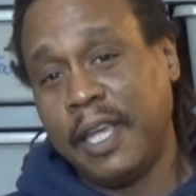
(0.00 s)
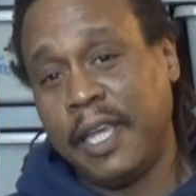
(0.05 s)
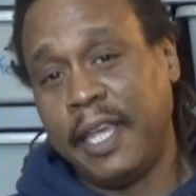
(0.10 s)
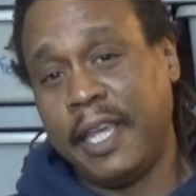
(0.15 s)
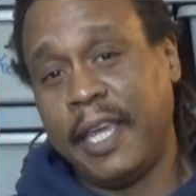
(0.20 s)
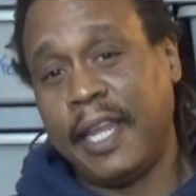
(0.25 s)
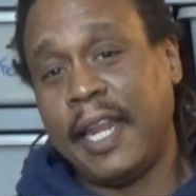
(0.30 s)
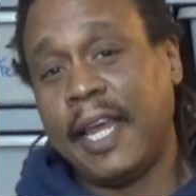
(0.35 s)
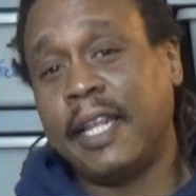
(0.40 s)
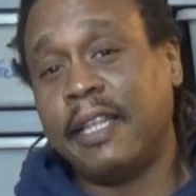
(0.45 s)

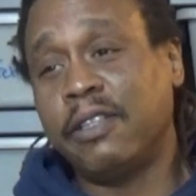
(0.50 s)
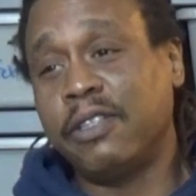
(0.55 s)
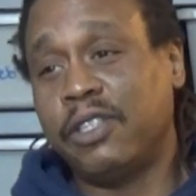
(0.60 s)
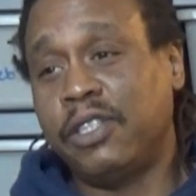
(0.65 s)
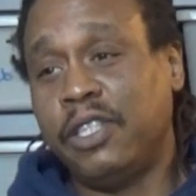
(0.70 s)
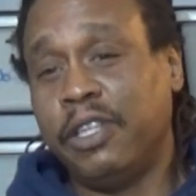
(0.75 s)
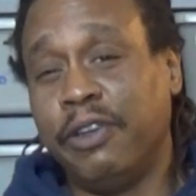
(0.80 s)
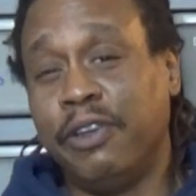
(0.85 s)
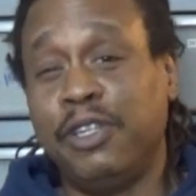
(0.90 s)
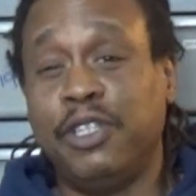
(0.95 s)
get at the
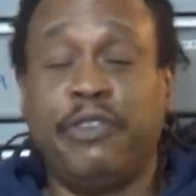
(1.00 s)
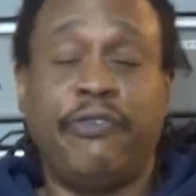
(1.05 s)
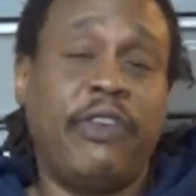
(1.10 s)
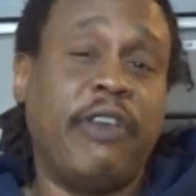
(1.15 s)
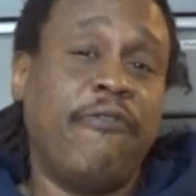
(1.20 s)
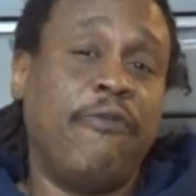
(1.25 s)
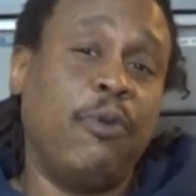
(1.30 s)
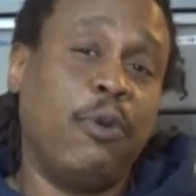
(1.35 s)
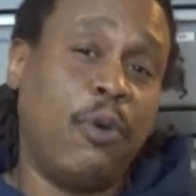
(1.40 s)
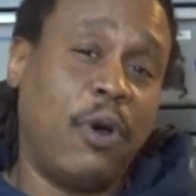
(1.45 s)
series. If you
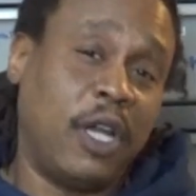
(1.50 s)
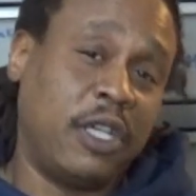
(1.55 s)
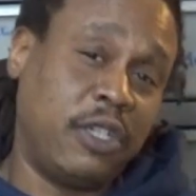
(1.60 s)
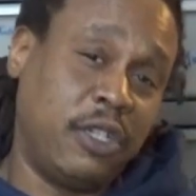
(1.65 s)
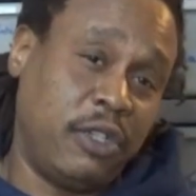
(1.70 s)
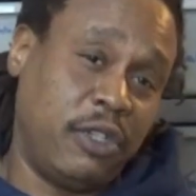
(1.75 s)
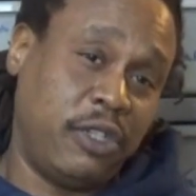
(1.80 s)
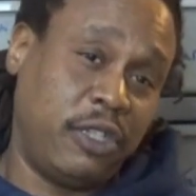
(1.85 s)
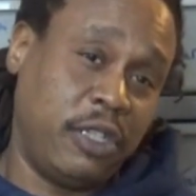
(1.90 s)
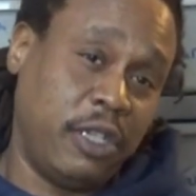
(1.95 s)
haven't been
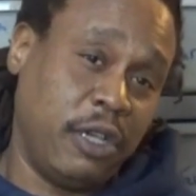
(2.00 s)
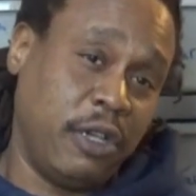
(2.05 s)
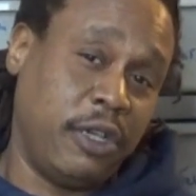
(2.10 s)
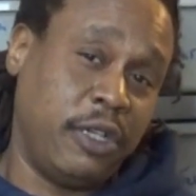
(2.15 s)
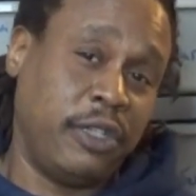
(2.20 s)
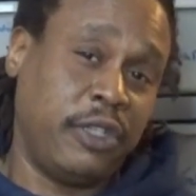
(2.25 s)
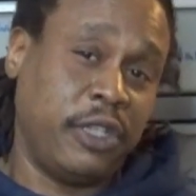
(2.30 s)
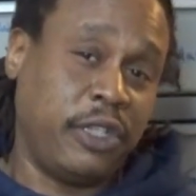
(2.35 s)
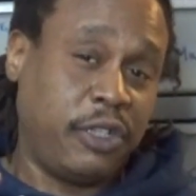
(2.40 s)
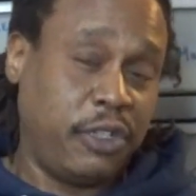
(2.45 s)
watching the
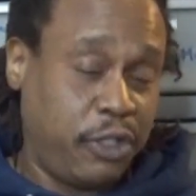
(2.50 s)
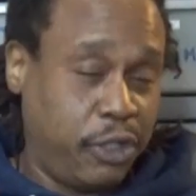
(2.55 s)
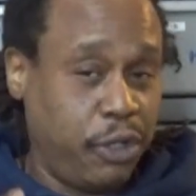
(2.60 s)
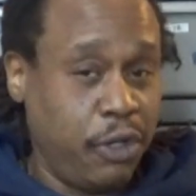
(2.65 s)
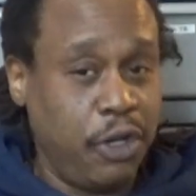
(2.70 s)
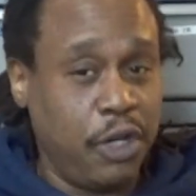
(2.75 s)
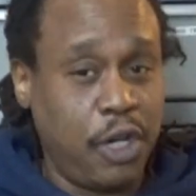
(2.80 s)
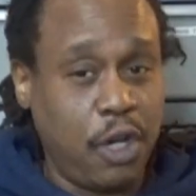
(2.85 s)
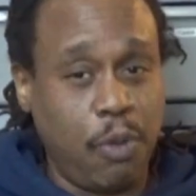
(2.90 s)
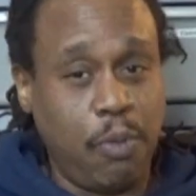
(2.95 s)
series, it's
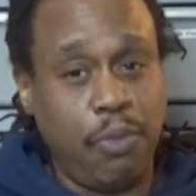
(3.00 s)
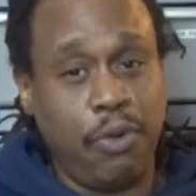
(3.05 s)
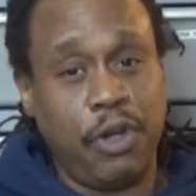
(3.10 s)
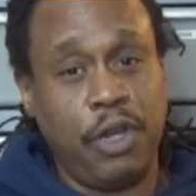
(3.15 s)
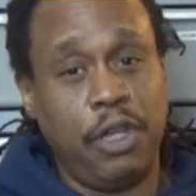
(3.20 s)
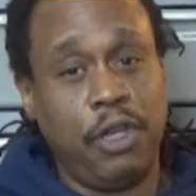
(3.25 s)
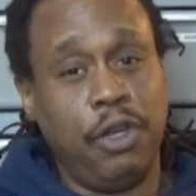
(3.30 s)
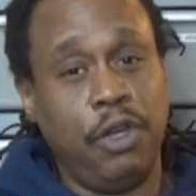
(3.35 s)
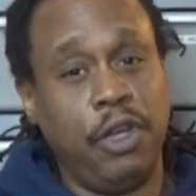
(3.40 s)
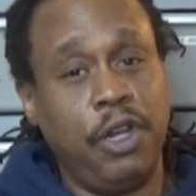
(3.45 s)
turned out
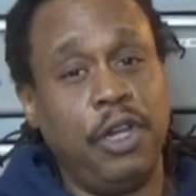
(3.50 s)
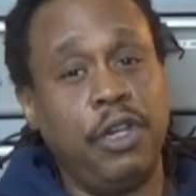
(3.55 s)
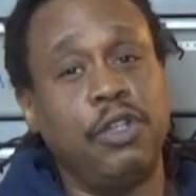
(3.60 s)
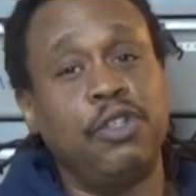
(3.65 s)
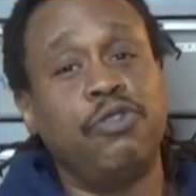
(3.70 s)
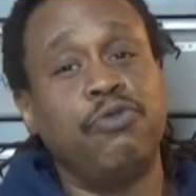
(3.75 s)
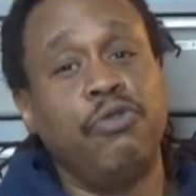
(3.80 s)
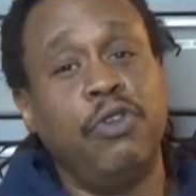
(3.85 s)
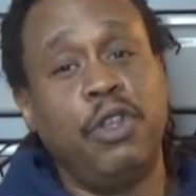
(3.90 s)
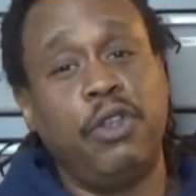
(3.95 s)
pretty good and
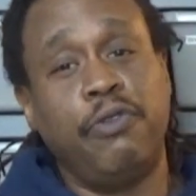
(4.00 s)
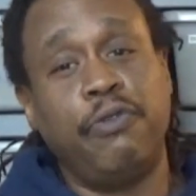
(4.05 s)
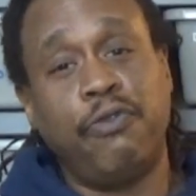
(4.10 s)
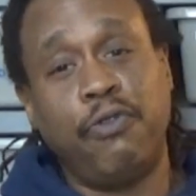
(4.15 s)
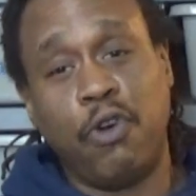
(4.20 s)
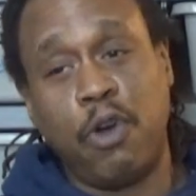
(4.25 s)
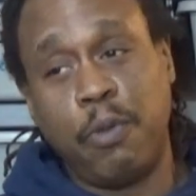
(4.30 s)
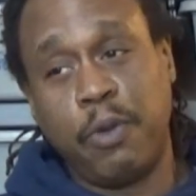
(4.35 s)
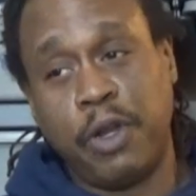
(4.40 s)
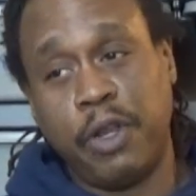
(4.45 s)
it's real
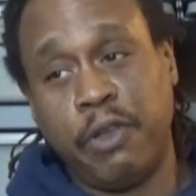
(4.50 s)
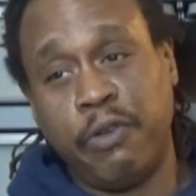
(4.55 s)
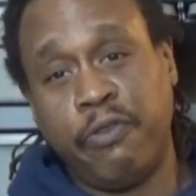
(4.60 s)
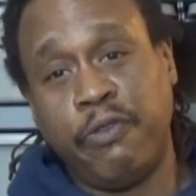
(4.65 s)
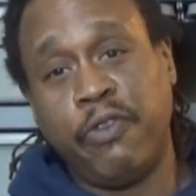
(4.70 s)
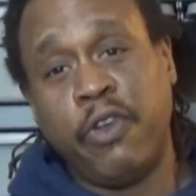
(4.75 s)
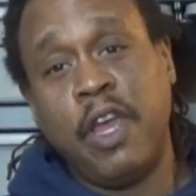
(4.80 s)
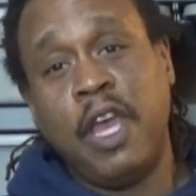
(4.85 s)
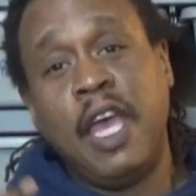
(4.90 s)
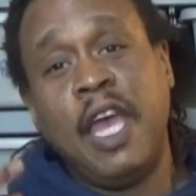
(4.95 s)

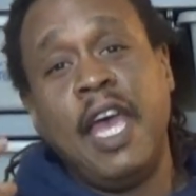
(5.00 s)
informative.